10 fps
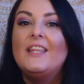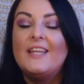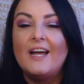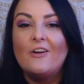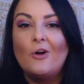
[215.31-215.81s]

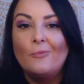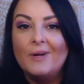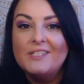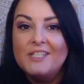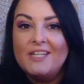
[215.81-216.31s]
that are
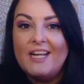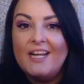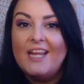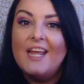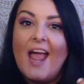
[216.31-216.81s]

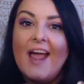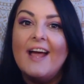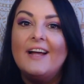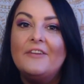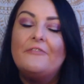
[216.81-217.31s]
resonating
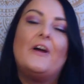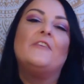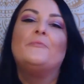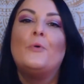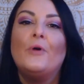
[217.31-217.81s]
at
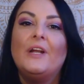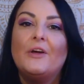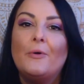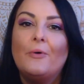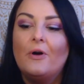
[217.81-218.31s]

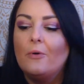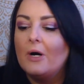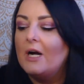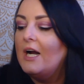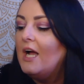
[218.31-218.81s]
5.0
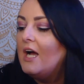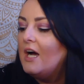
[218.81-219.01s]
or